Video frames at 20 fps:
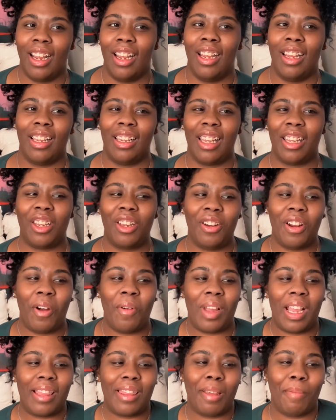Like, you
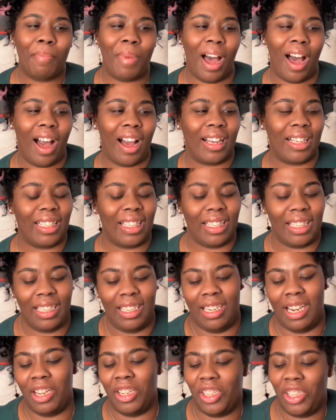don't get the box and the
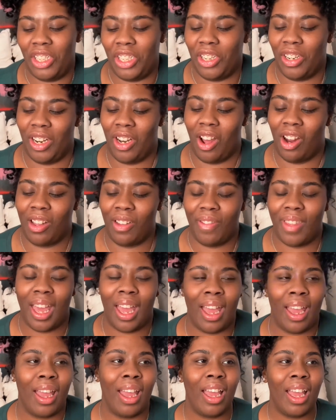duster and all of
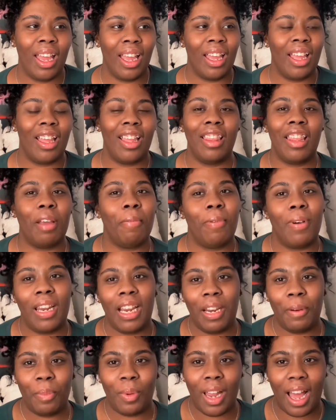that. They put it
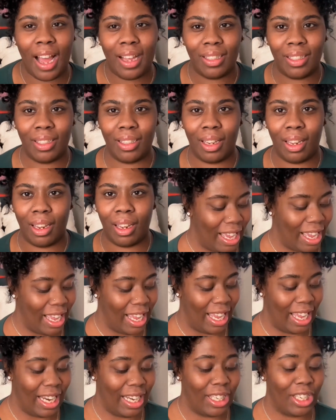in plastic.
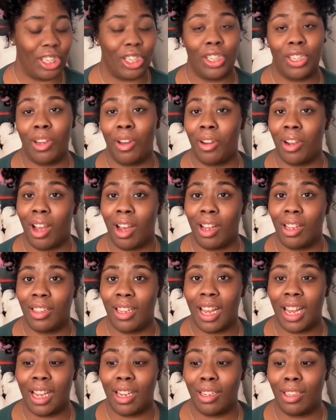It's to show y'all
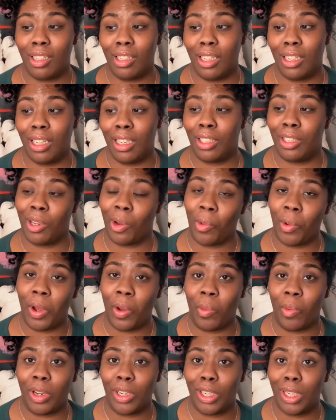that it's a
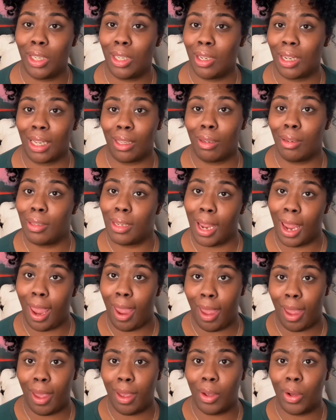real one. She still got a
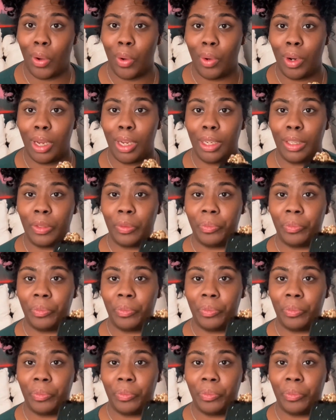tag on her.